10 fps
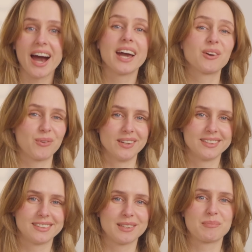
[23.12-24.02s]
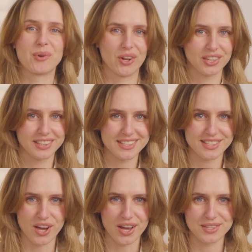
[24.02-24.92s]
high-quality product
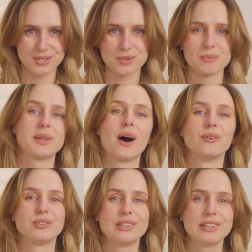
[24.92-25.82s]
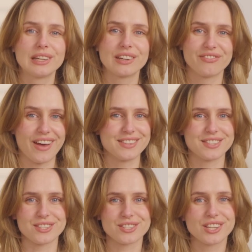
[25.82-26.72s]
designs without needing
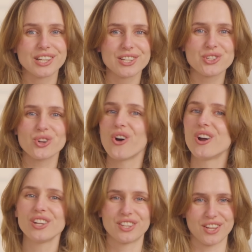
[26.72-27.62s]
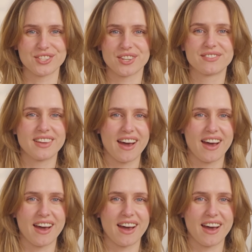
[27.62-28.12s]
fancy skills or tons of